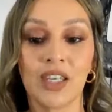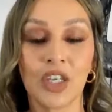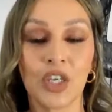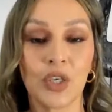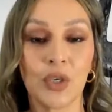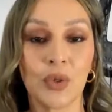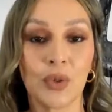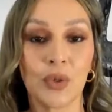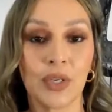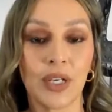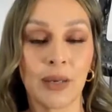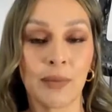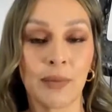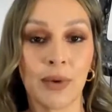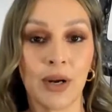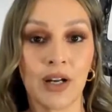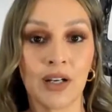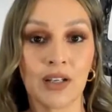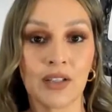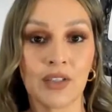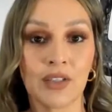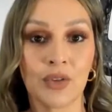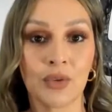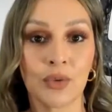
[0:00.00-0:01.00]
Q&A
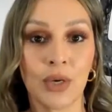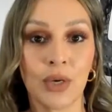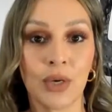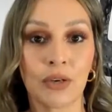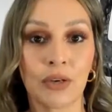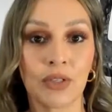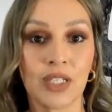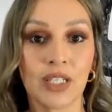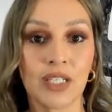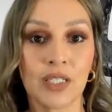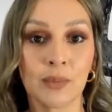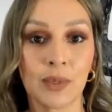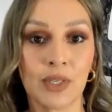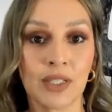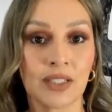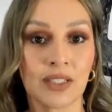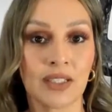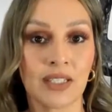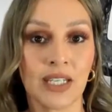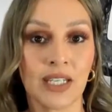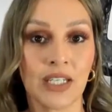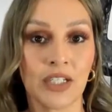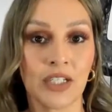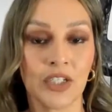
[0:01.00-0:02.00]
box throughout his
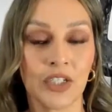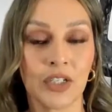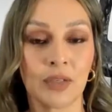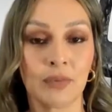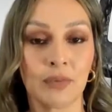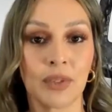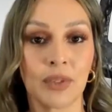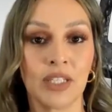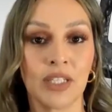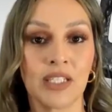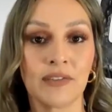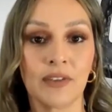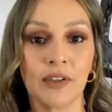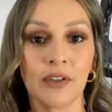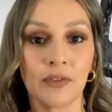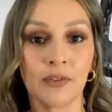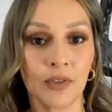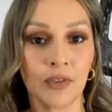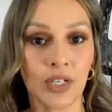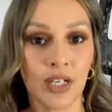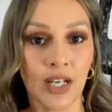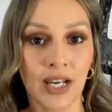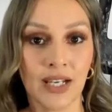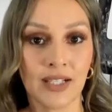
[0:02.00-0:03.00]
presentation. Please feel
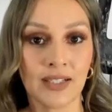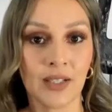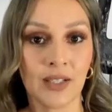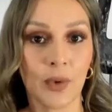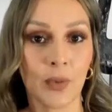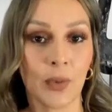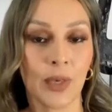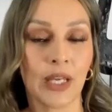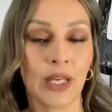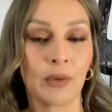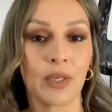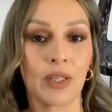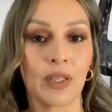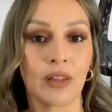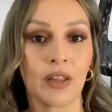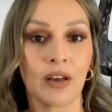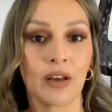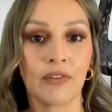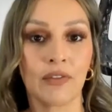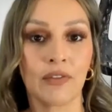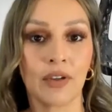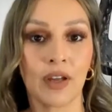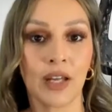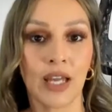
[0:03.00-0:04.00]
free to ask away. We
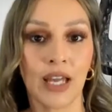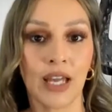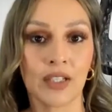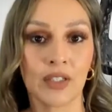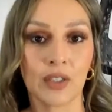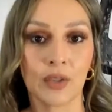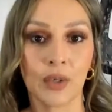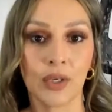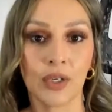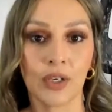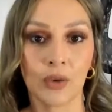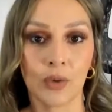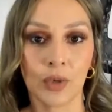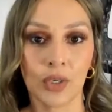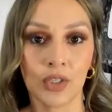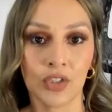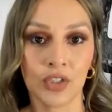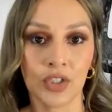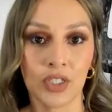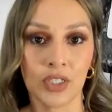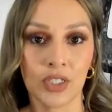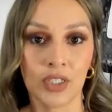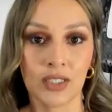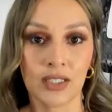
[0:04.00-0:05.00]
love answering your
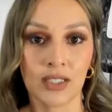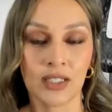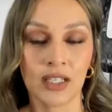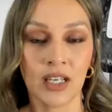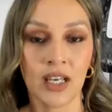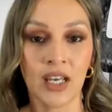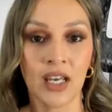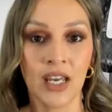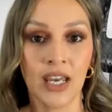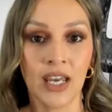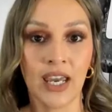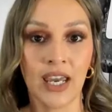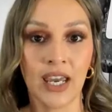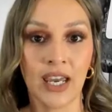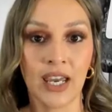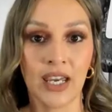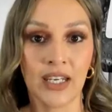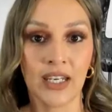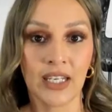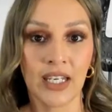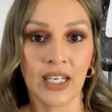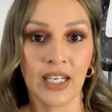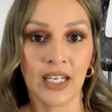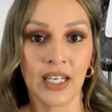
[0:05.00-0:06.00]
questions
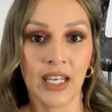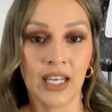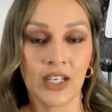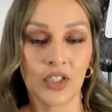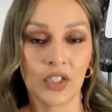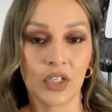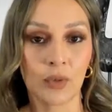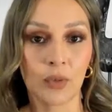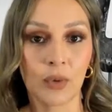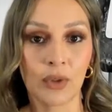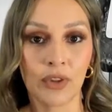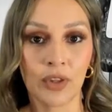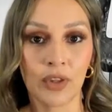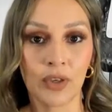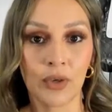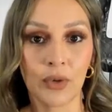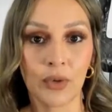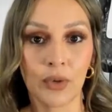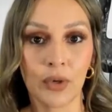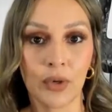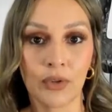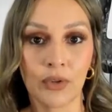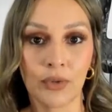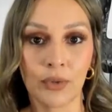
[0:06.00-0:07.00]
and engaging with
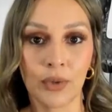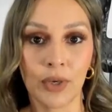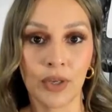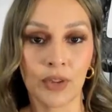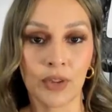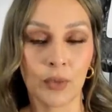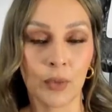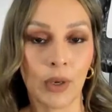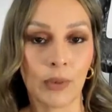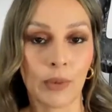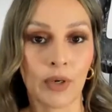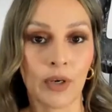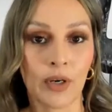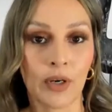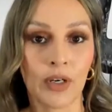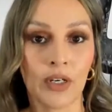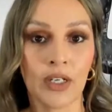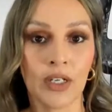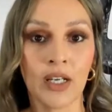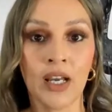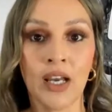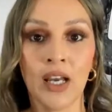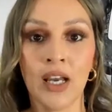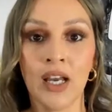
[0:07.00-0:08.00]
you throughout the
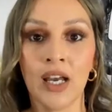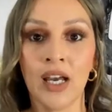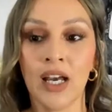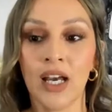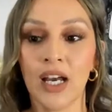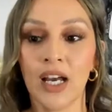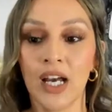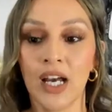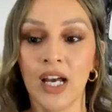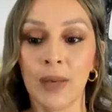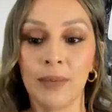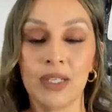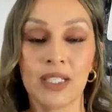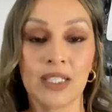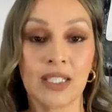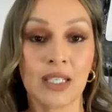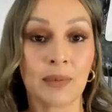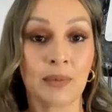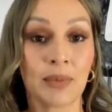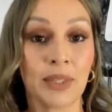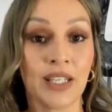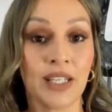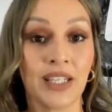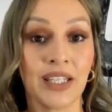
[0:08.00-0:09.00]
webinar. It's
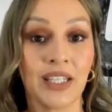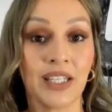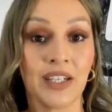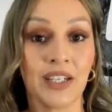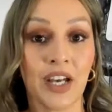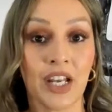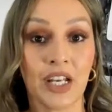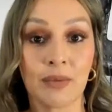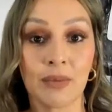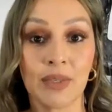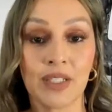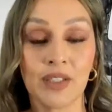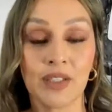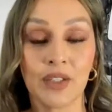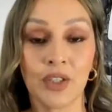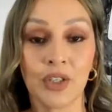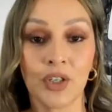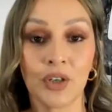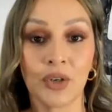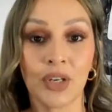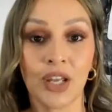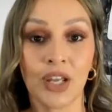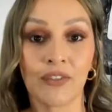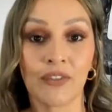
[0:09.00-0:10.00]
completely anonymous, so you
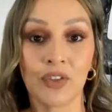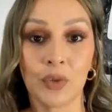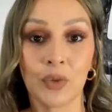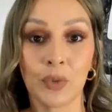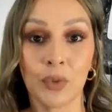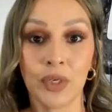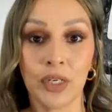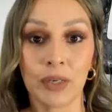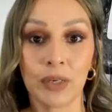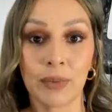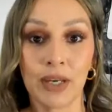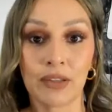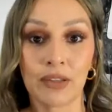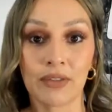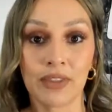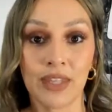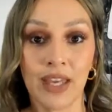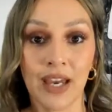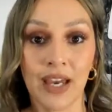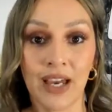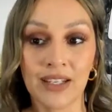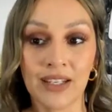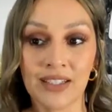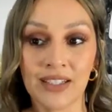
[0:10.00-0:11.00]
don't have to worry about
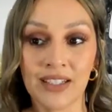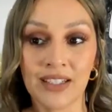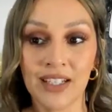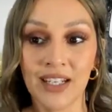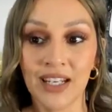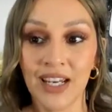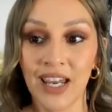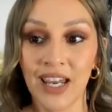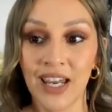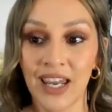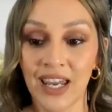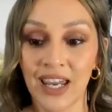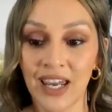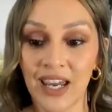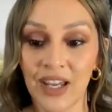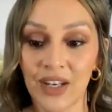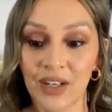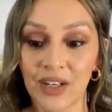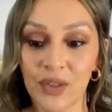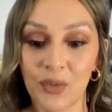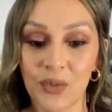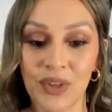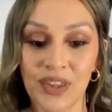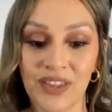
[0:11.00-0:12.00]
that.
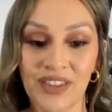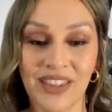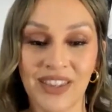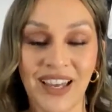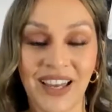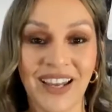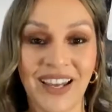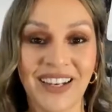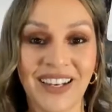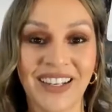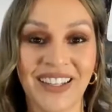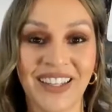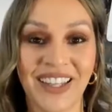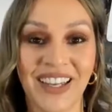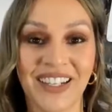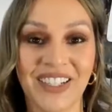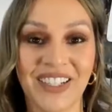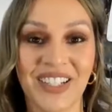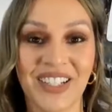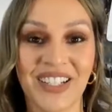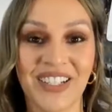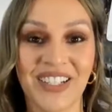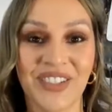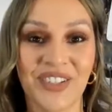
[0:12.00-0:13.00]
And with that, I'd like
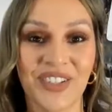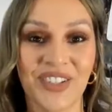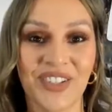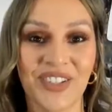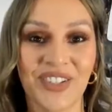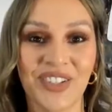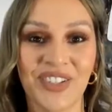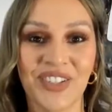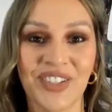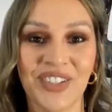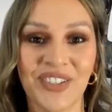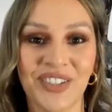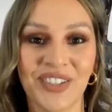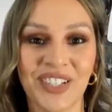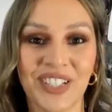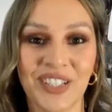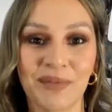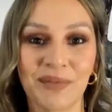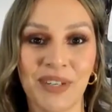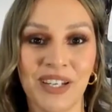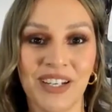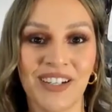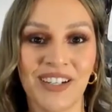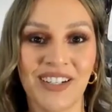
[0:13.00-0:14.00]
to introduce you to our
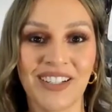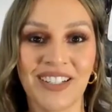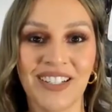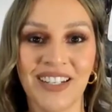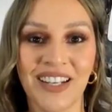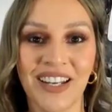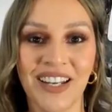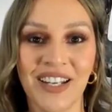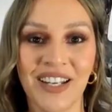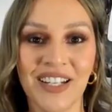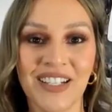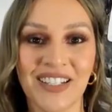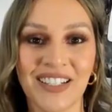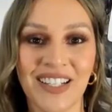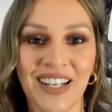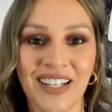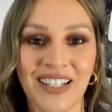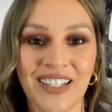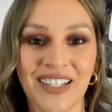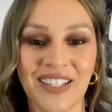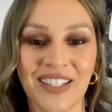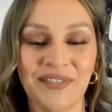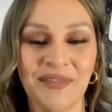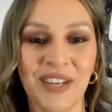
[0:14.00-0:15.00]
speaker today,
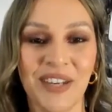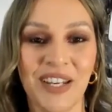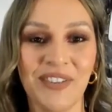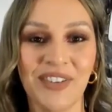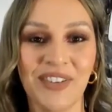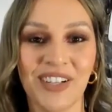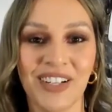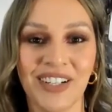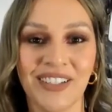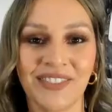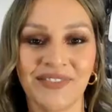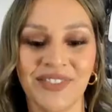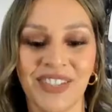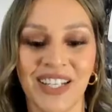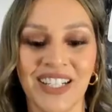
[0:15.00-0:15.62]
Tyson Mavar.